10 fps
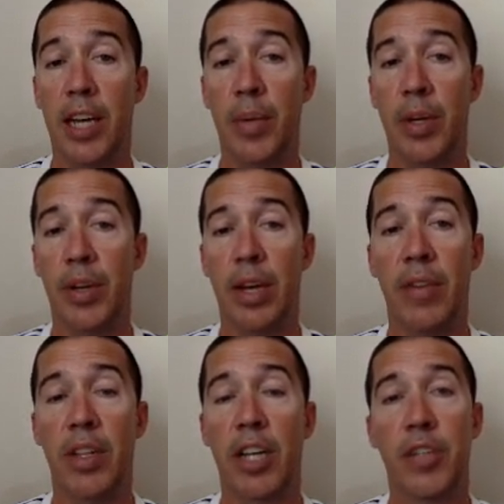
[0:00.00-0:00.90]
We don't have
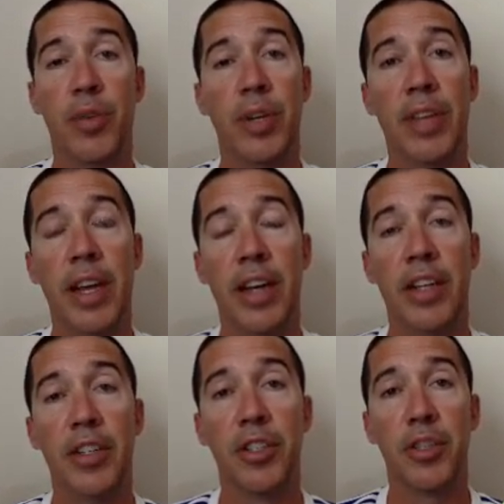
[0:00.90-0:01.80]
the luxury of that
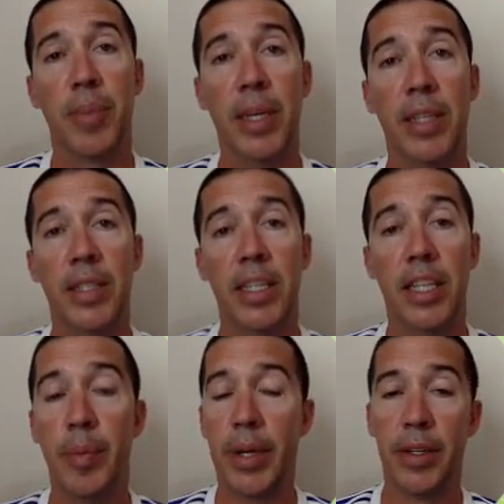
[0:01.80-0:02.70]
additional space in the
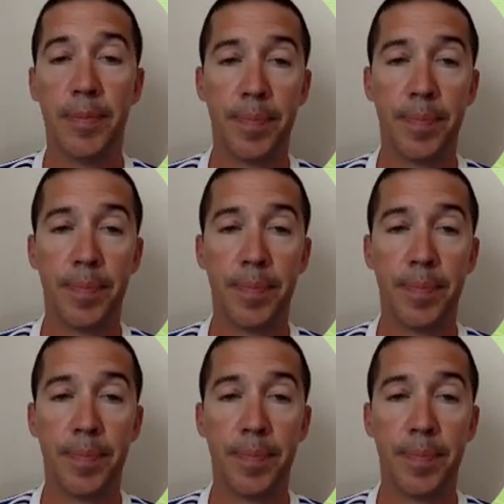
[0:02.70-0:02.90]
middle.